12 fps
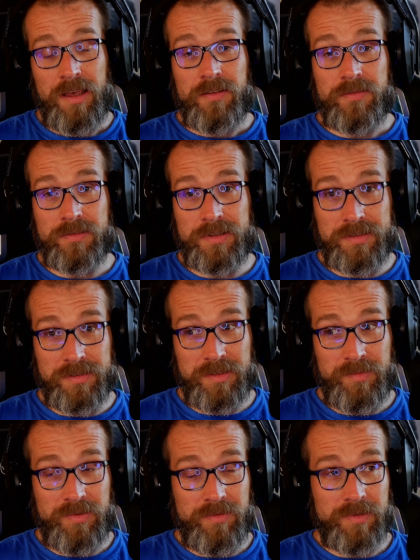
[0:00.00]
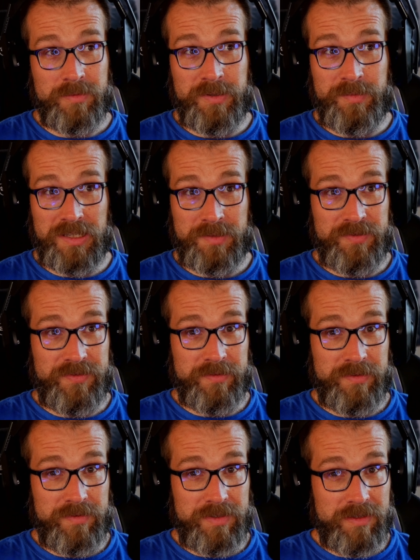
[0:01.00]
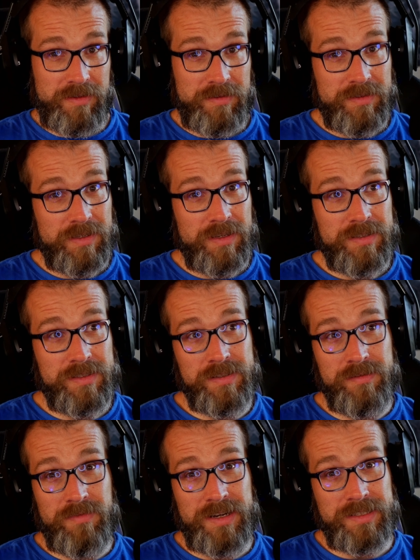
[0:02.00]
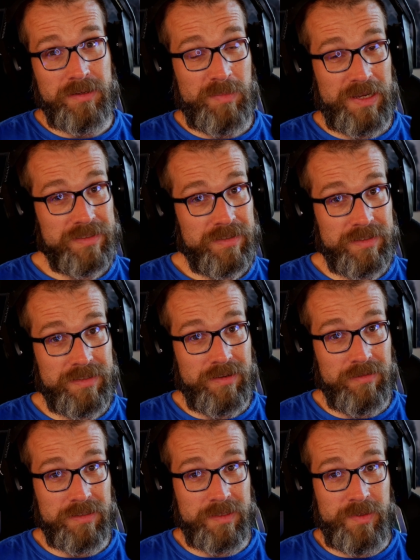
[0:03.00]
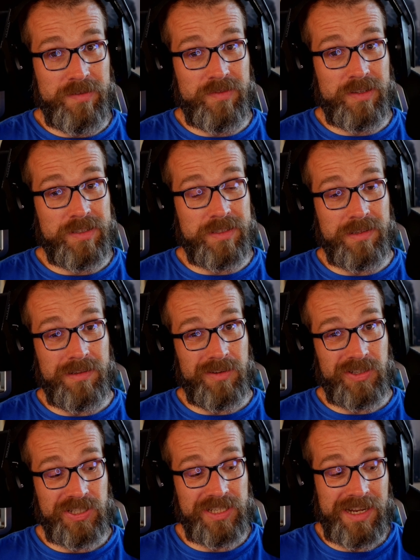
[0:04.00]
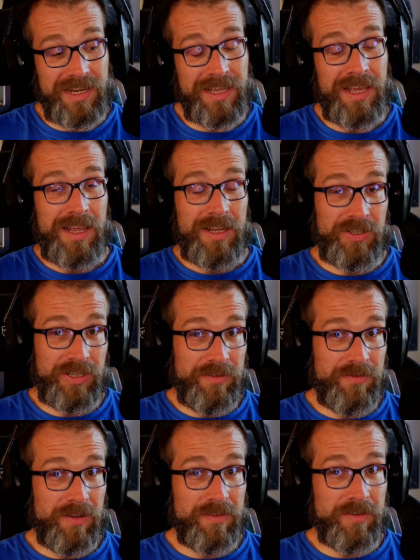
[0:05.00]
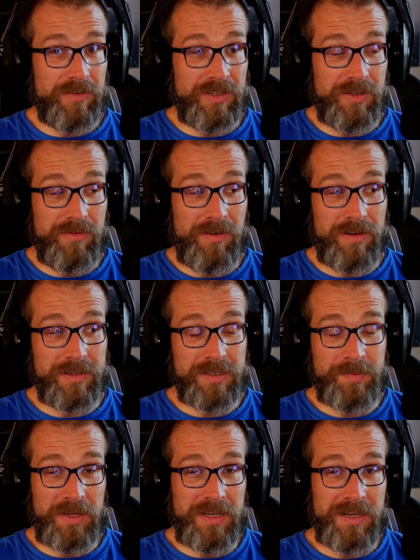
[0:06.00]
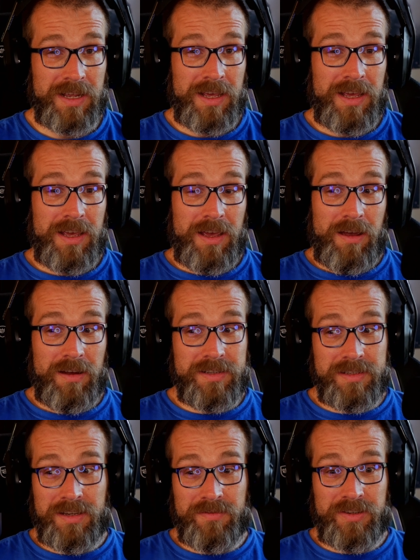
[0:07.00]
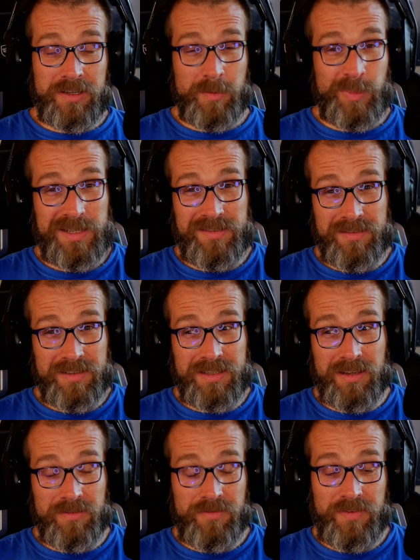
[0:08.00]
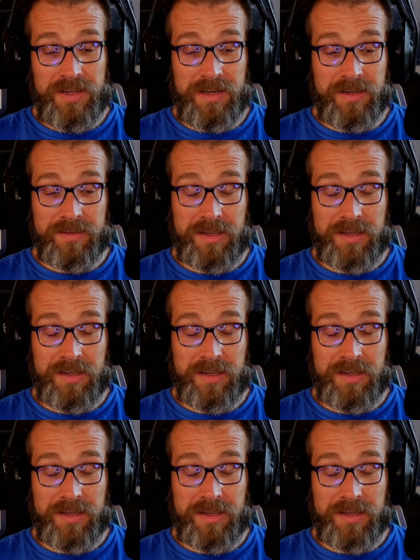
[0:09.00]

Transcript: For example, one of my best performing videos is the Razer Basilisk Ultimate versus the Logitech G502 Lightspeed. I did that video based on a gut feeling.